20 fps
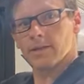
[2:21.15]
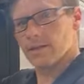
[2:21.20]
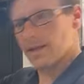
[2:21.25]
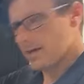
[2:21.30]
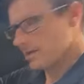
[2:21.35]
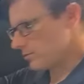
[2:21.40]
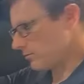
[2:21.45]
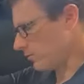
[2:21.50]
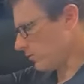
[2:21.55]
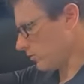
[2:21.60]

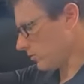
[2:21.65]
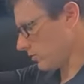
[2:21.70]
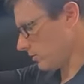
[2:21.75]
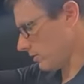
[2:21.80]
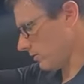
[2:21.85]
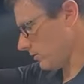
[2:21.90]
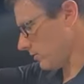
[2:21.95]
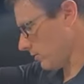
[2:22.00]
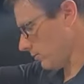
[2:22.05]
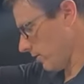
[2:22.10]
last versions
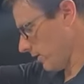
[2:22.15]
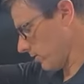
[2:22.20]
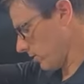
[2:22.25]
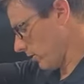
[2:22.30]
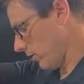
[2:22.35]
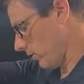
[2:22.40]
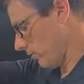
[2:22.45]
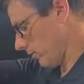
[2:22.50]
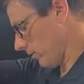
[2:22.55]
of Sorrento.